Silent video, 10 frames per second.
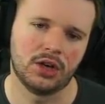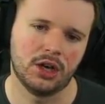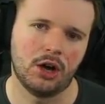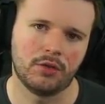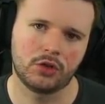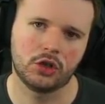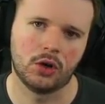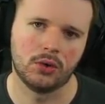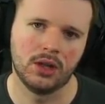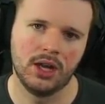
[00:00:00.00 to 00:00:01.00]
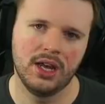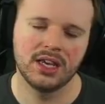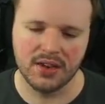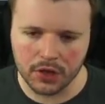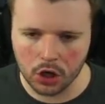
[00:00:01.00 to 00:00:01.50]
of goal.
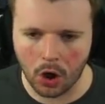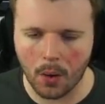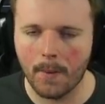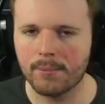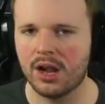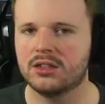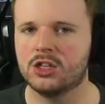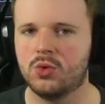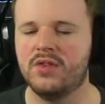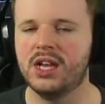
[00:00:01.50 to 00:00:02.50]
Give it a go. Practice with it.